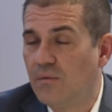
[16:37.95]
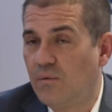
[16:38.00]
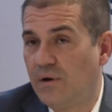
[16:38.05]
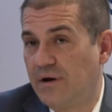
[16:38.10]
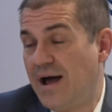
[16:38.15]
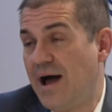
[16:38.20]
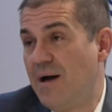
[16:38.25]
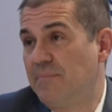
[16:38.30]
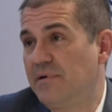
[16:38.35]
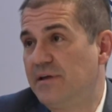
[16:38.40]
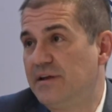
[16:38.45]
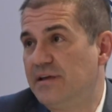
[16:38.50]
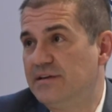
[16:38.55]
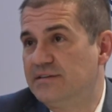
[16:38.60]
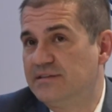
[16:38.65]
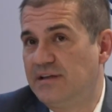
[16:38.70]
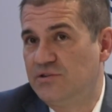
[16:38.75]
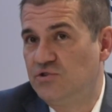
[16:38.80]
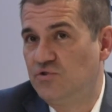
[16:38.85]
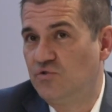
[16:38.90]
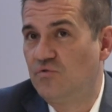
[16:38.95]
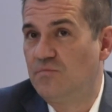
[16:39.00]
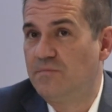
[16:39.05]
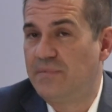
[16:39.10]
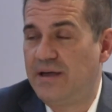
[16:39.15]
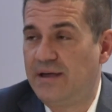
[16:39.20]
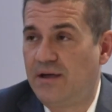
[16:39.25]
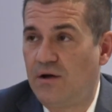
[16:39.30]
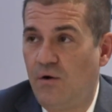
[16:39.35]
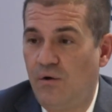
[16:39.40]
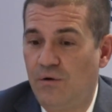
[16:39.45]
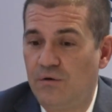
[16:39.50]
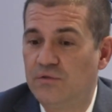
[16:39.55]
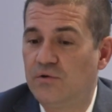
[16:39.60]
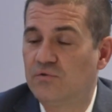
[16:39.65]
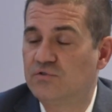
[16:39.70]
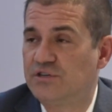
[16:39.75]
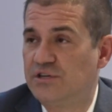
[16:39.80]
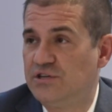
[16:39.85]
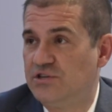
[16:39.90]
What happens is that you will make all
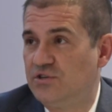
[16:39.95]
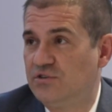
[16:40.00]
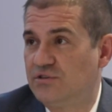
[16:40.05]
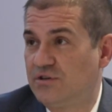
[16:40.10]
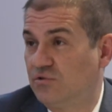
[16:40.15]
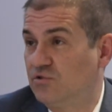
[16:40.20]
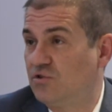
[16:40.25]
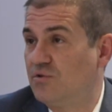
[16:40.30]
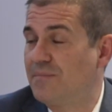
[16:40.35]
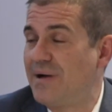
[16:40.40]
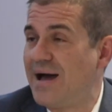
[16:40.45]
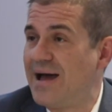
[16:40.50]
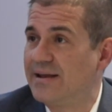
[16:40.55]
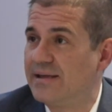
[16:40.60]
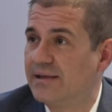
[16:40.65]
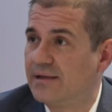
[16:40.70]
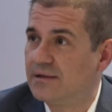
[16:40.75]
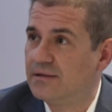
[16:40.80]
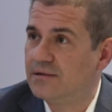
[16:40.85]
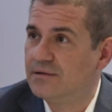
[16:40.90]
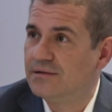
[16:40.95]
those issues automatic,